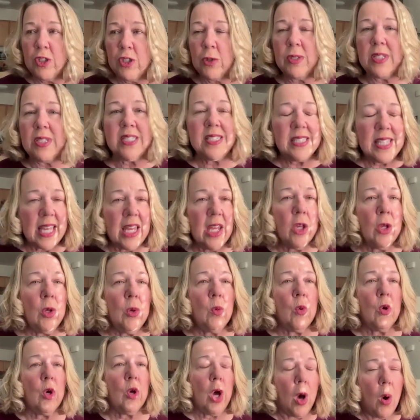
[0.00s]
see
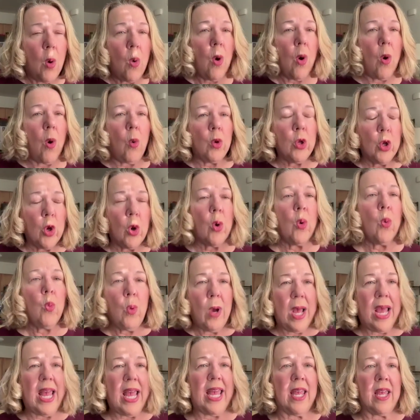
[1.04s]
you go your
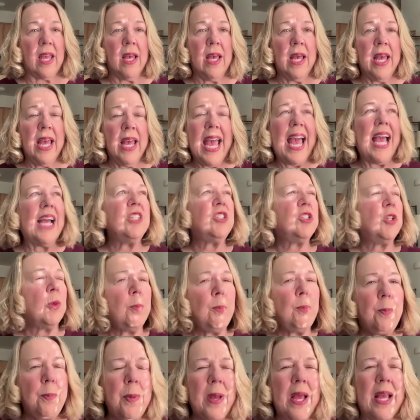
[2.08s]
way.
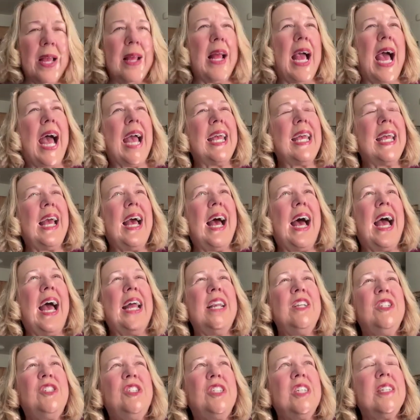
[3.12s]
And
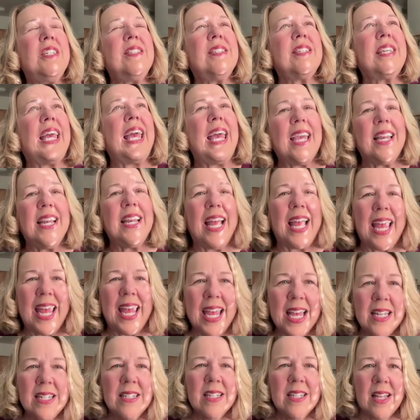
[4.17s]
I just can't
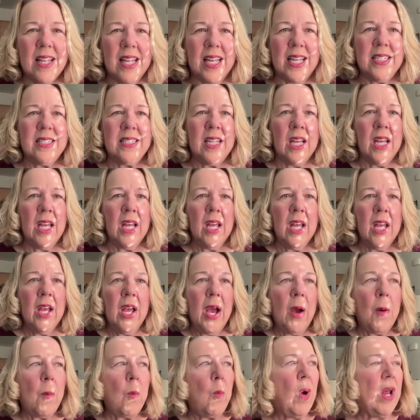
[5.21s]
handle it
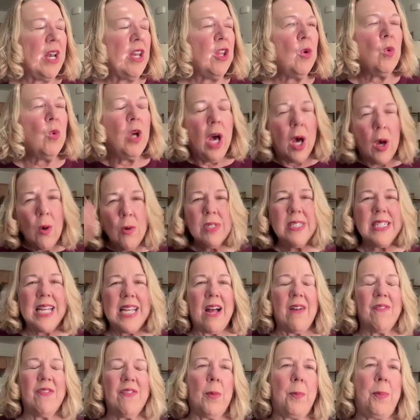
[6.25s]
when you go
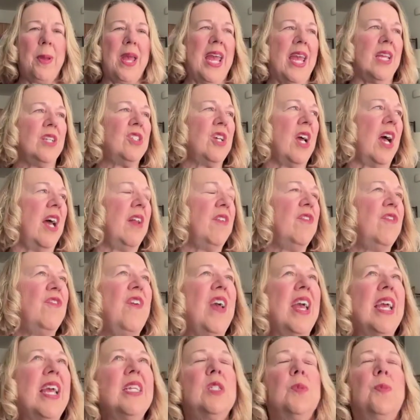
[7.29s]
down the page on
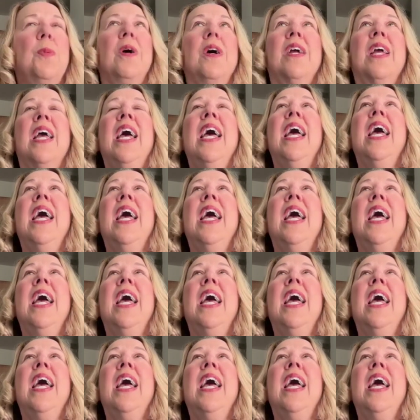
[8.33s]
Facebook